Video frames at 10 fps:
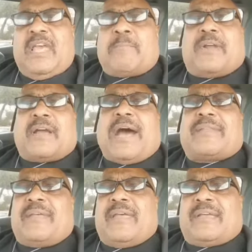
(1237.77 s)
But
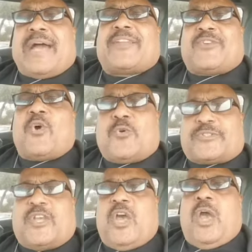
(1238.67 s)
God, God
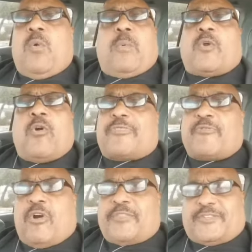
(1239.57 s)
knows what we're going
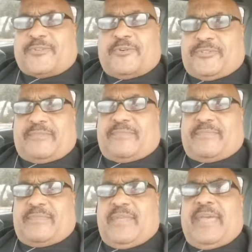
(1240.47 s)
through on this earth.
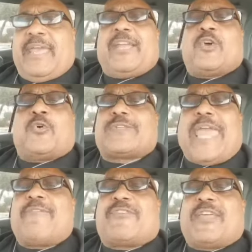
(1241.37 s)
He knows
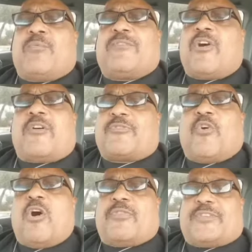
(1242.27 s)
everything we've gone through
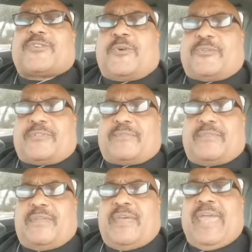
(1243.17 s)
on this earth.
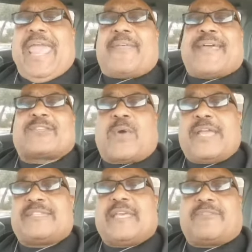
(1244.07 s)
And that's why
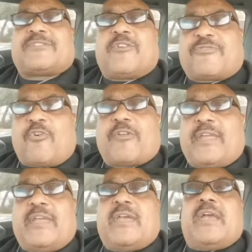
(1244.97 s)
he's given us the
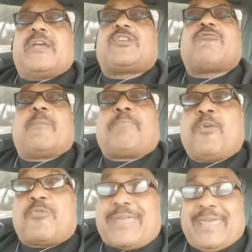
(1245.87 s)
authority to
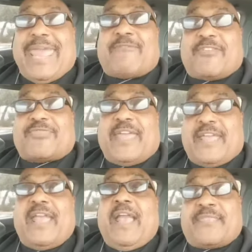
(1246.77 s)
rebuke
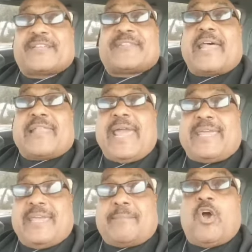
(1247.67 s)
everything that's not like
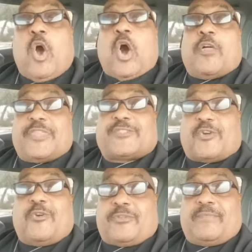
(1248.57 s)
him on this
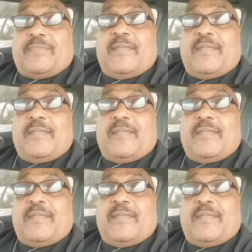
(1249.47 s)
earth.